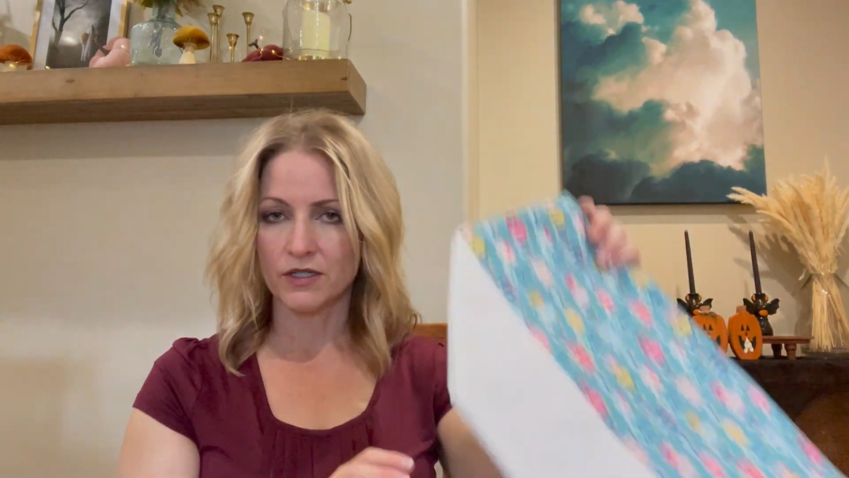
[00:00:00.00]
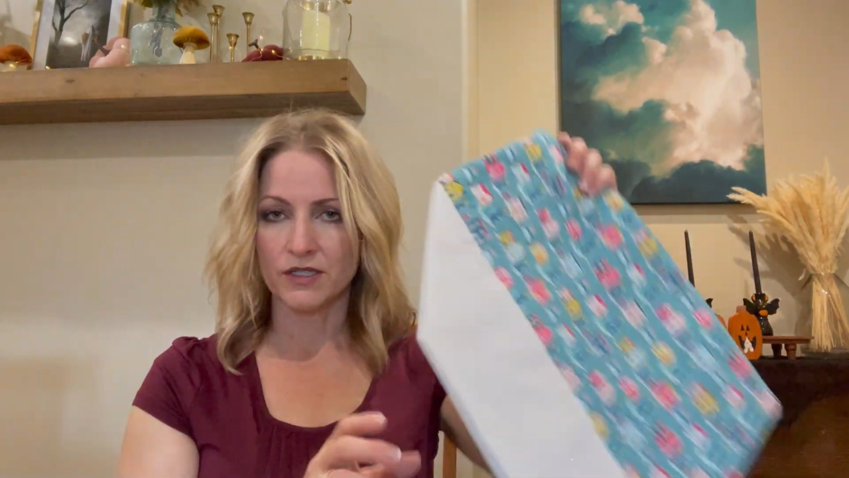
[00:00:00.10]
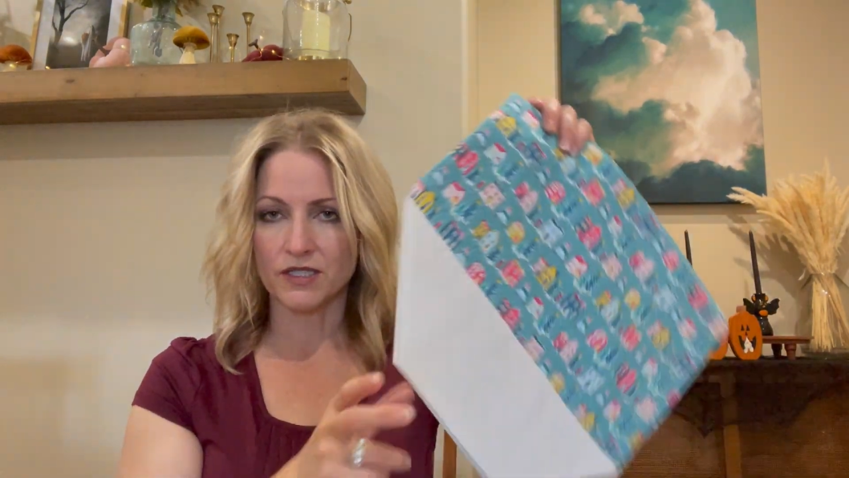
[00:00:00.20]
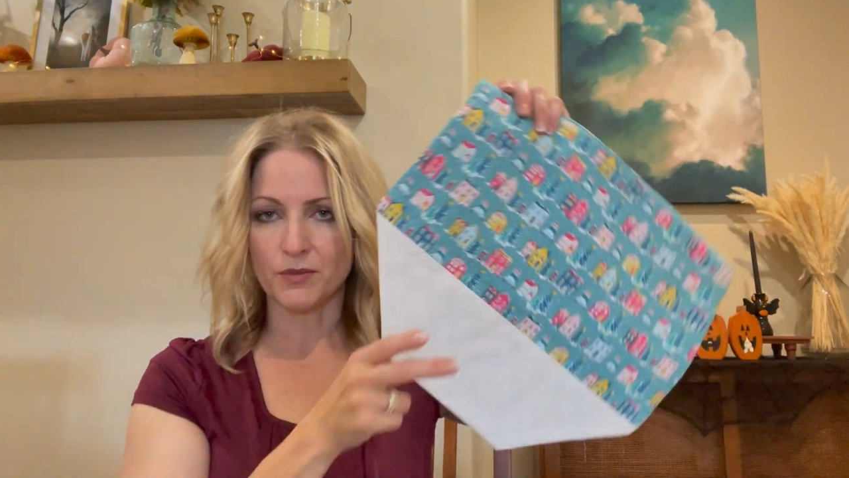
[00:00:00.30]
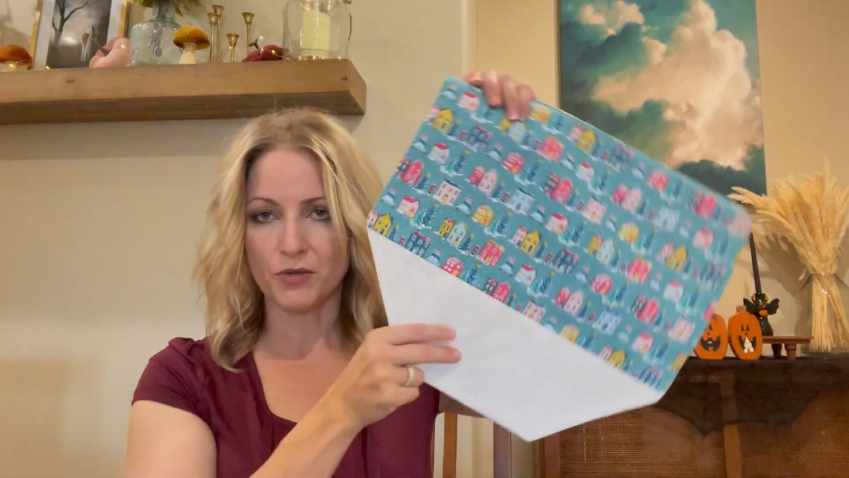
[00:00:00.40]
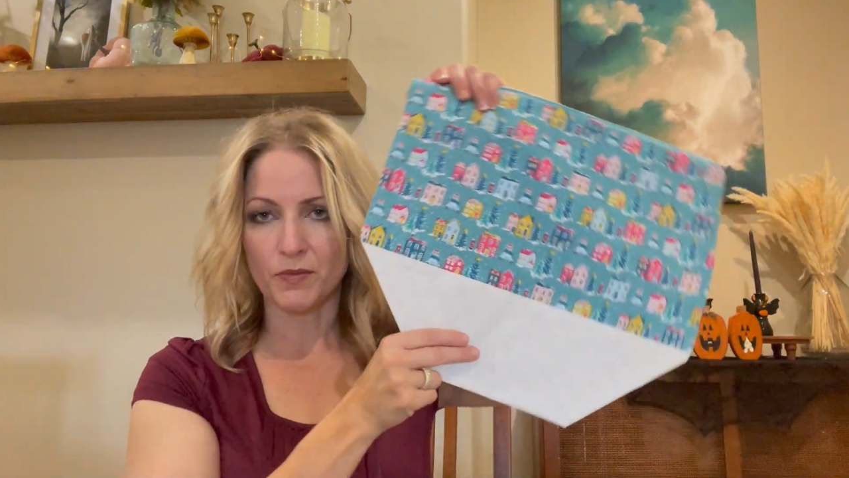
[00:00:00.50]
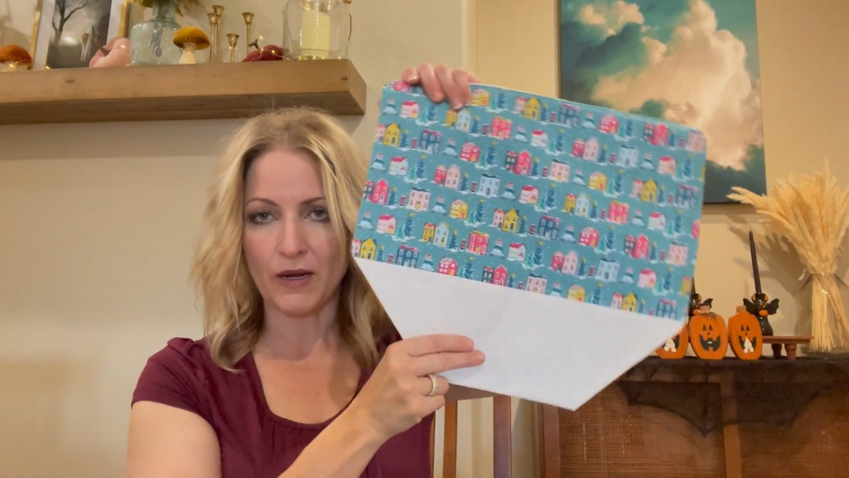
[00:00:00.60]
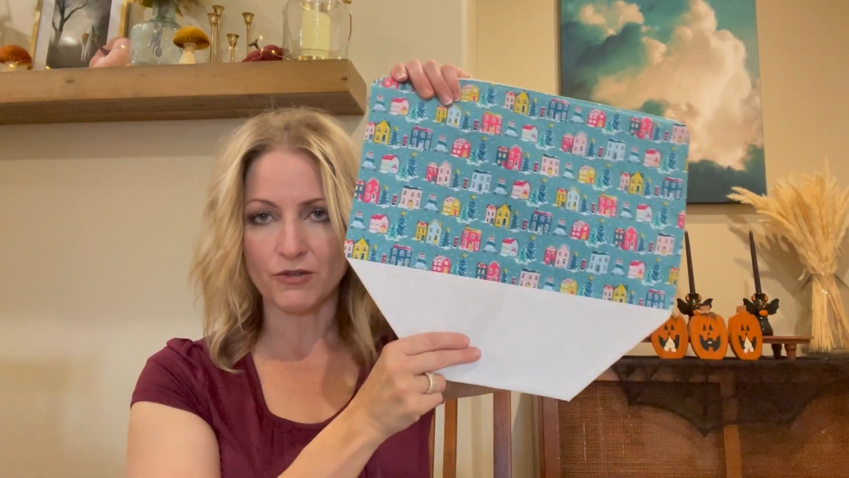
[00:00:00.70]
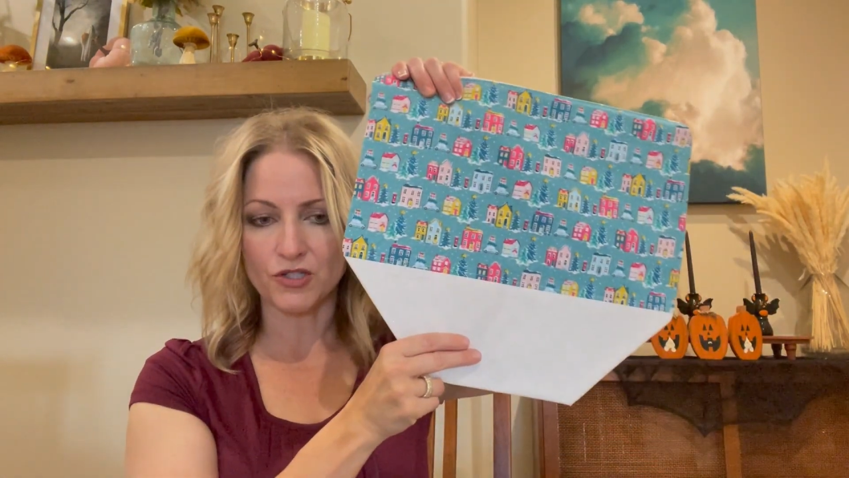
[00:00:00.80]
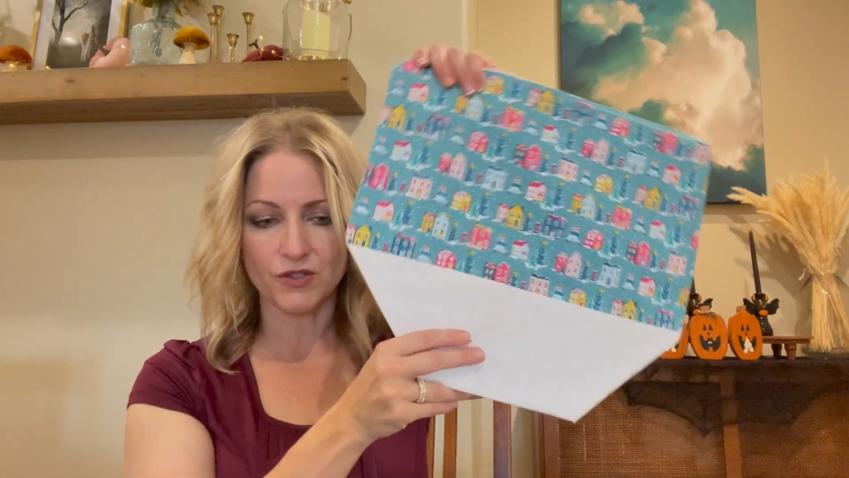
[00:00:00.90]
zipper
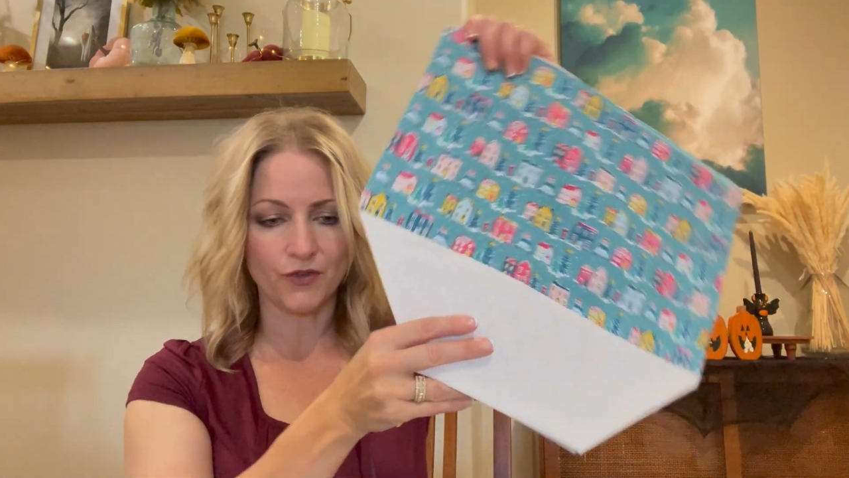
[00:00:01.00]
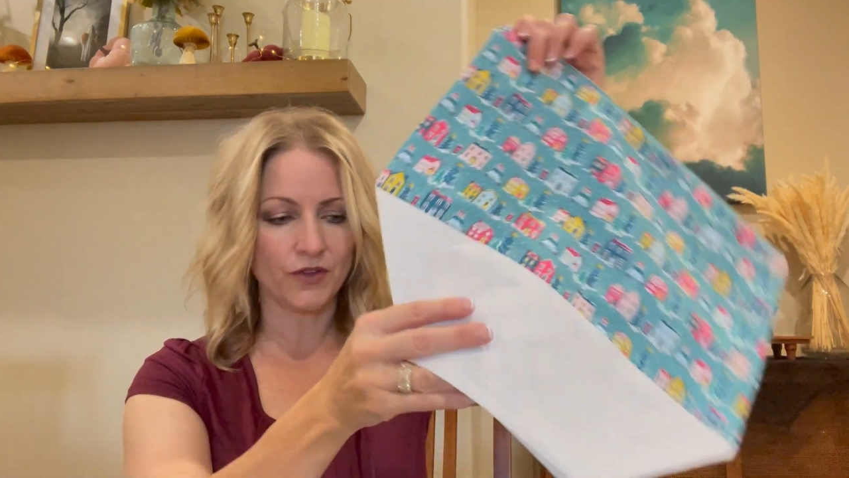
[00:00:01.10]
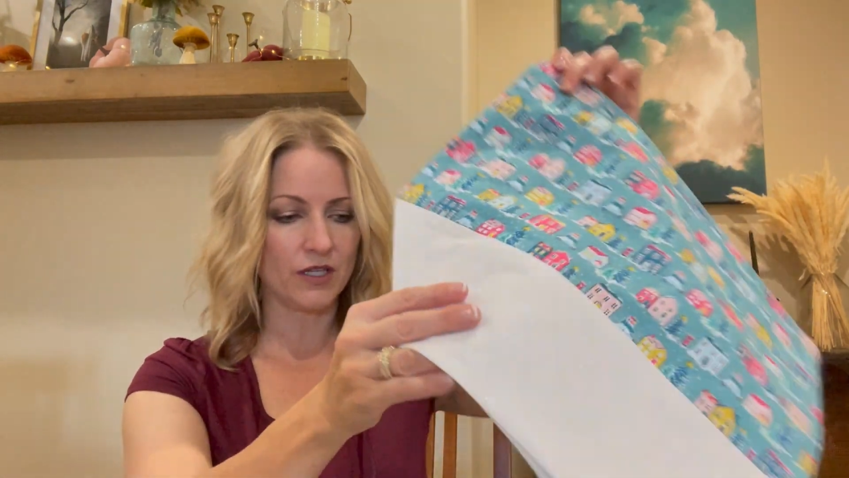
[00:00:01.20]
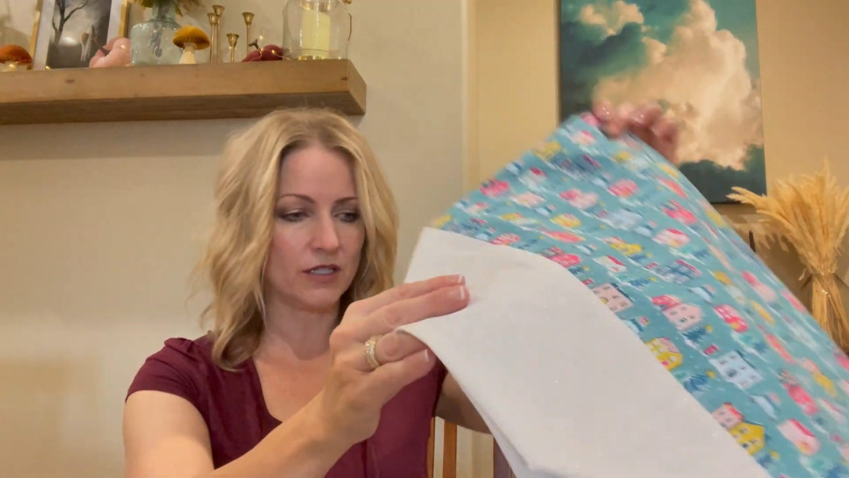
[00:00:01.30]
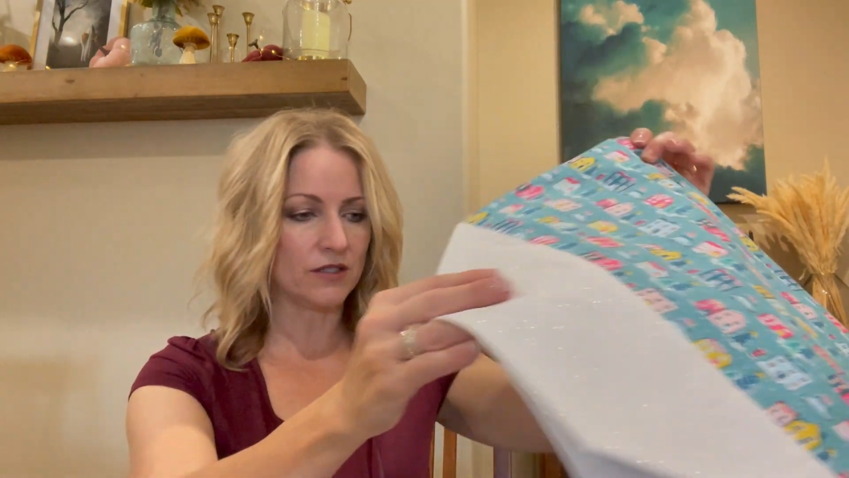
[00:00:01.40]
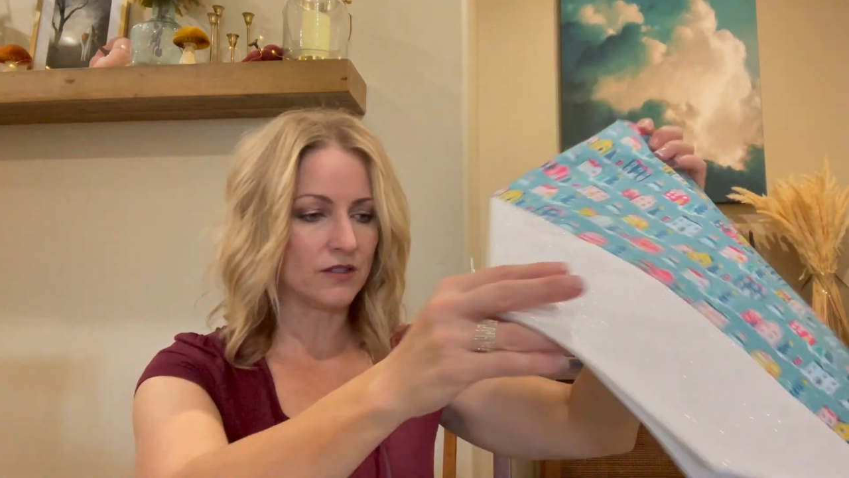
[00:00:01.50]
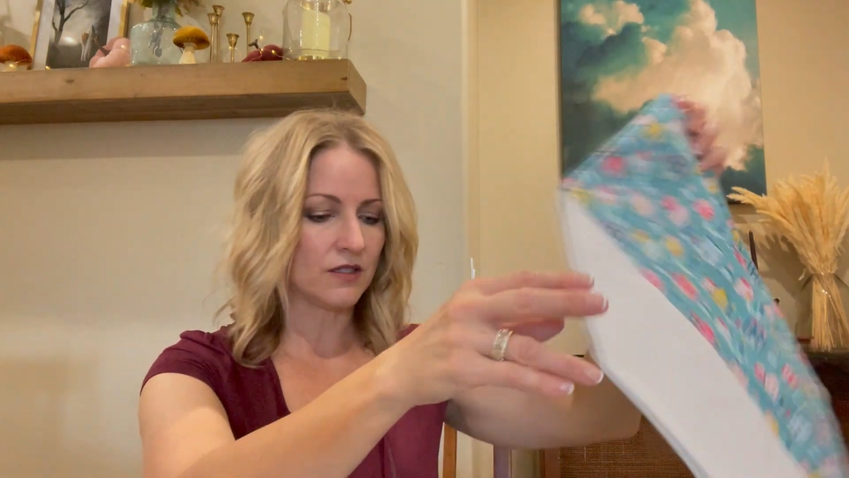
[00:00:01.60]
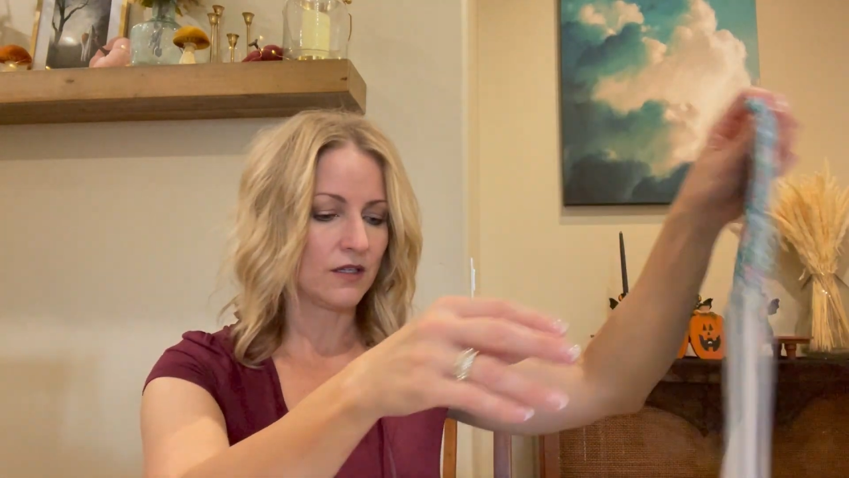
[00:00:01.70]
pouches for these,